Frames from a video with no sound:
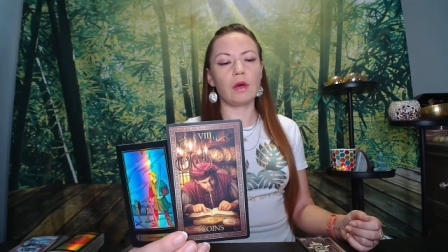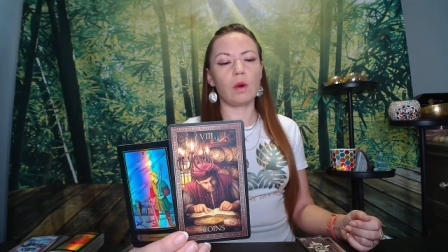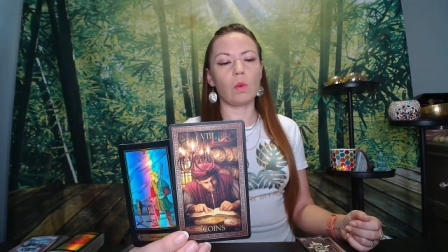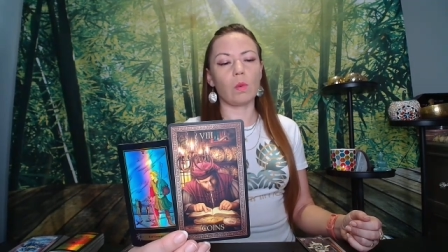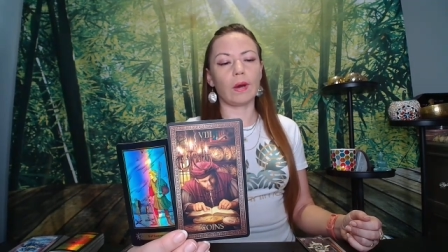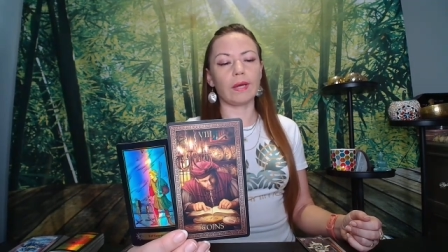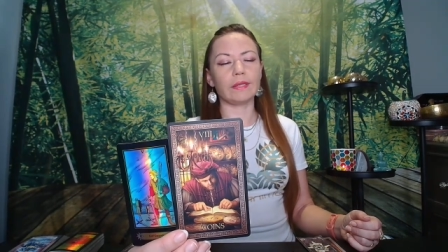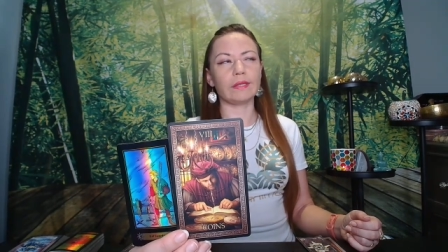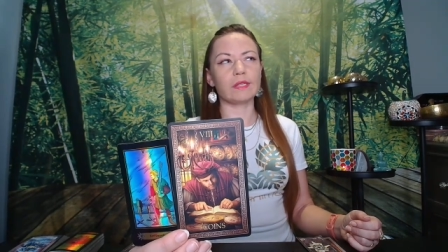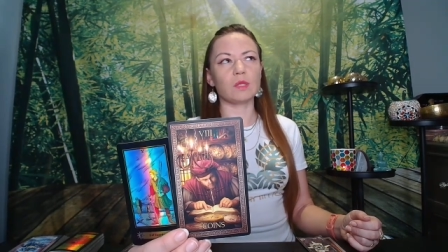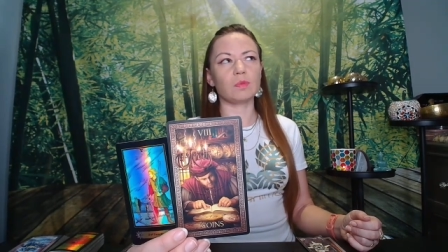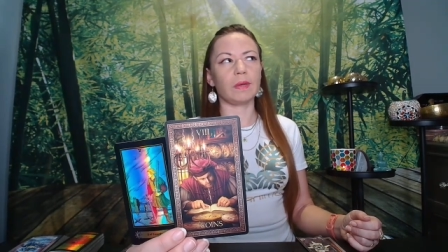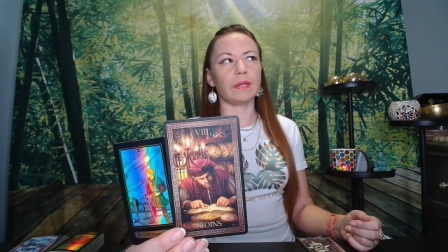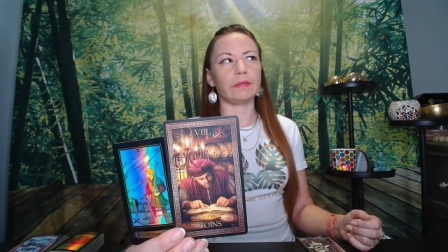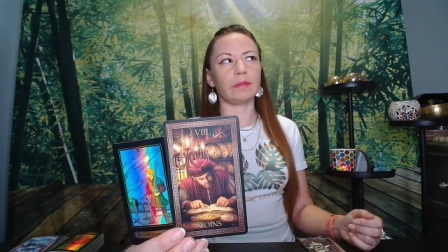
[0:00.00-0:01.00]
why they
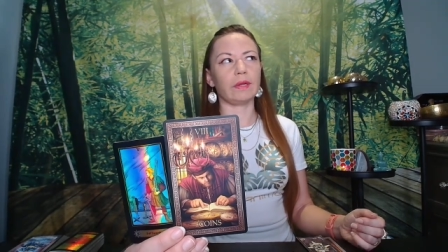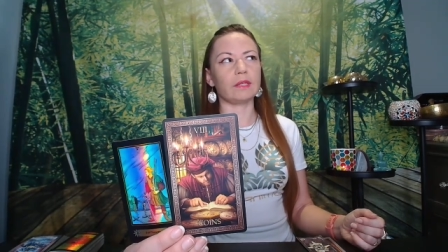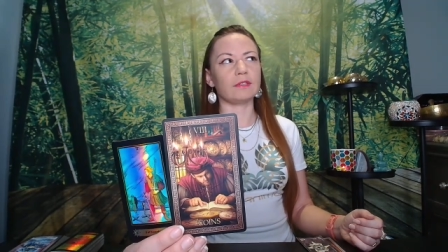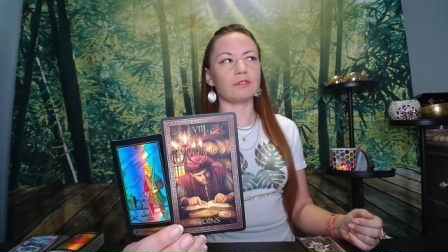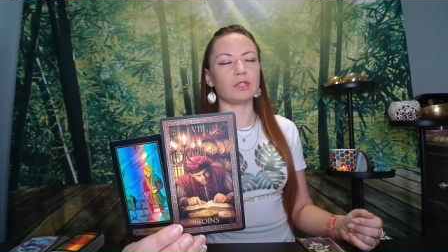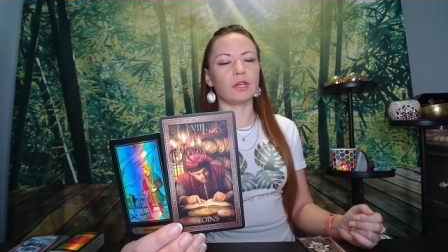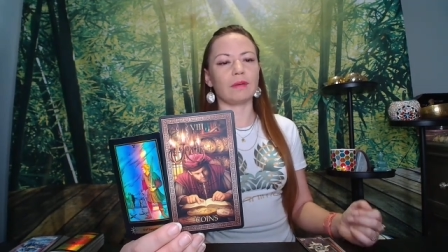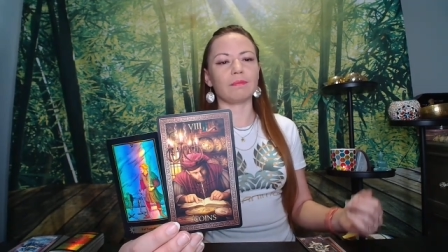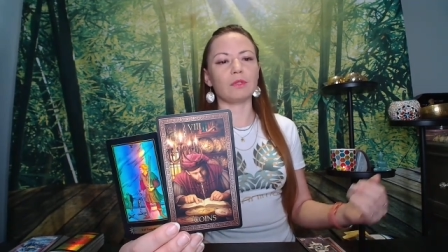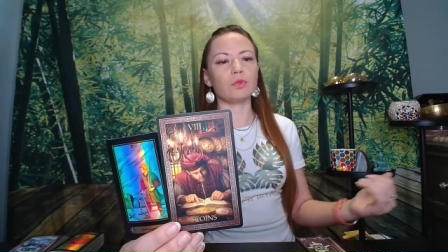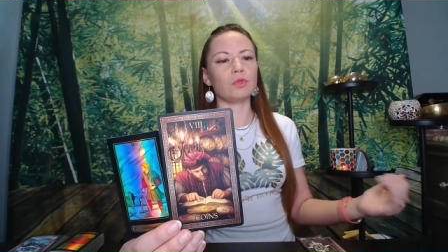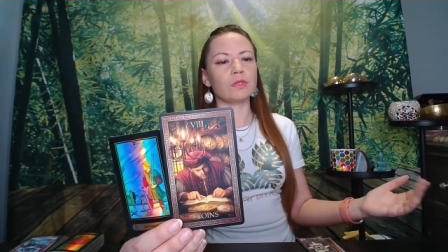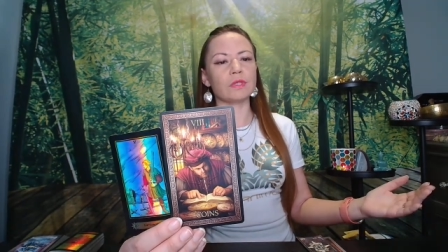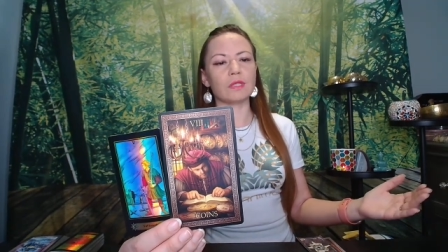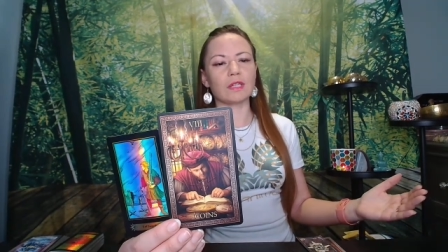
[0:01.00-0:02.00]
spend a lot of time
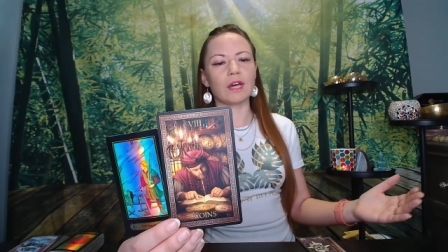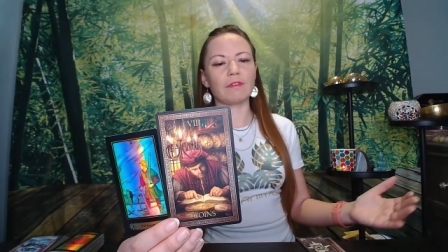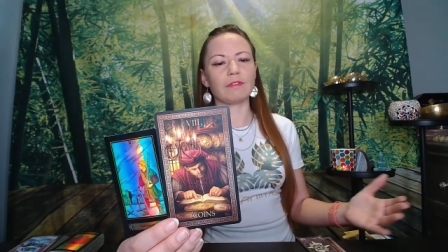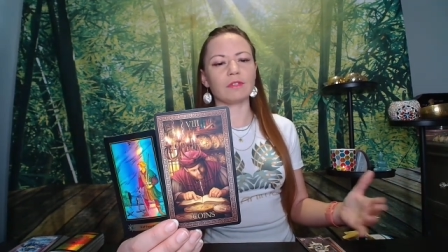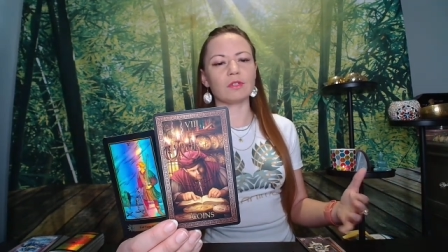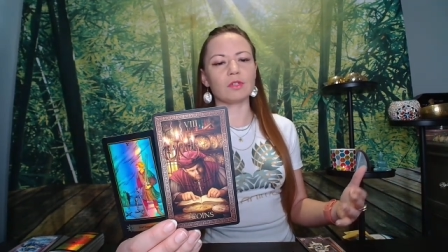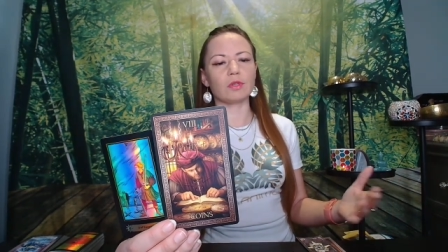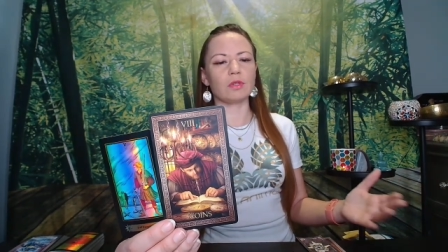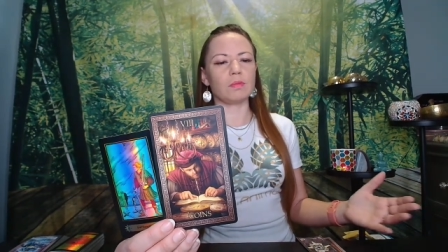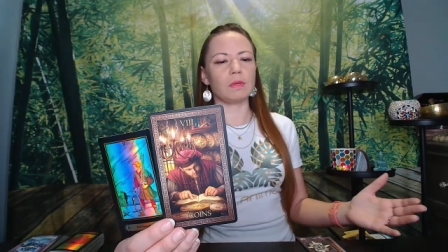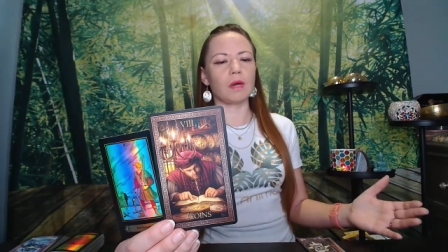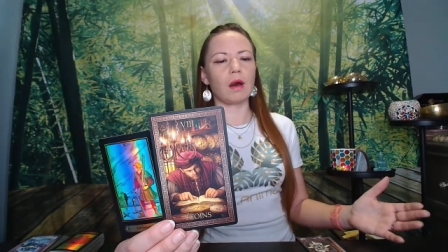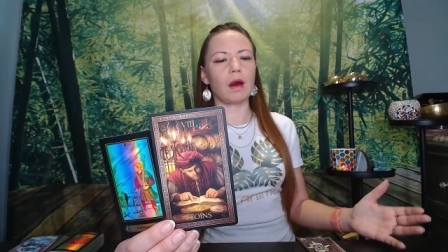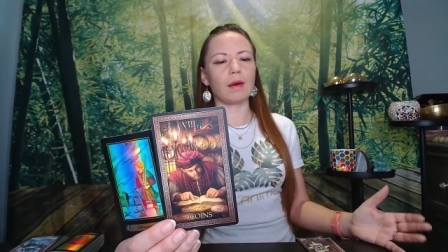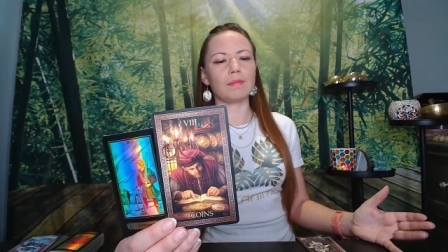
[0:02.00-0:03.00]
doing stuff, and this could be
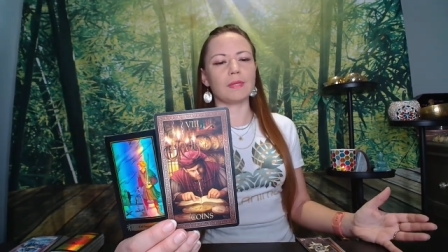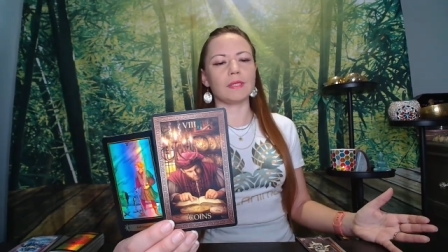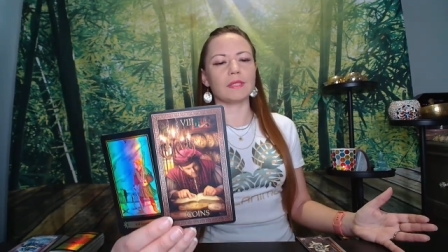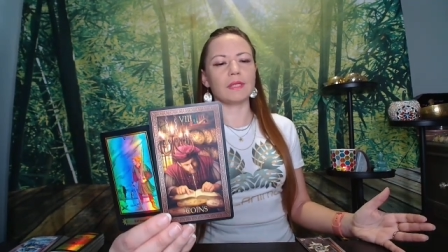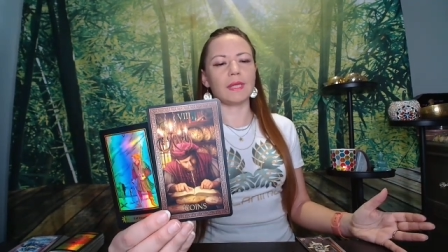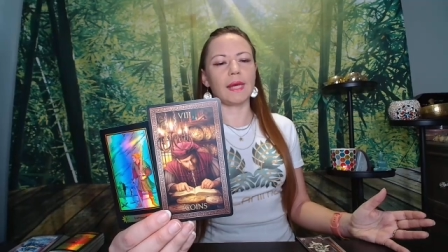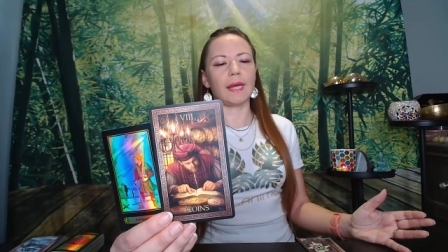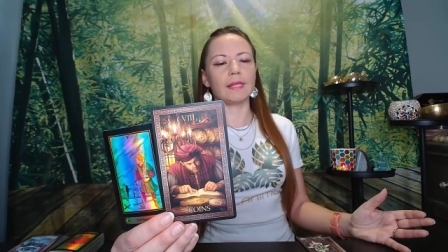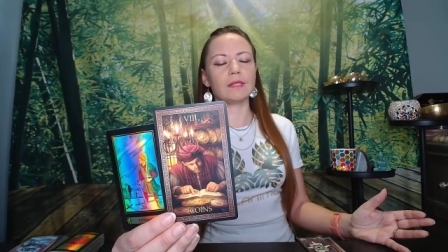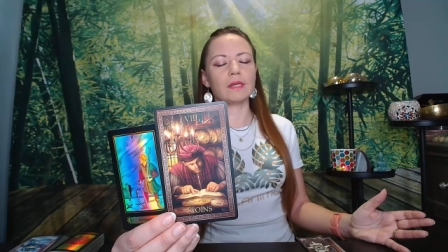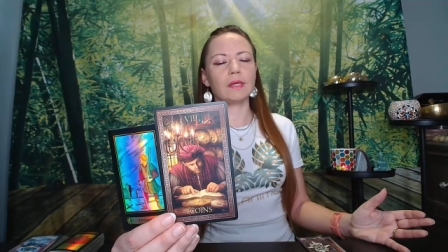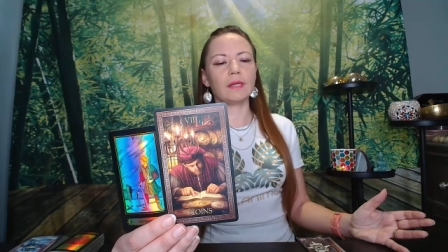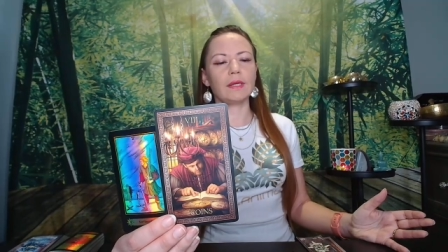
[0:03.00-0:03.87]
hobbies that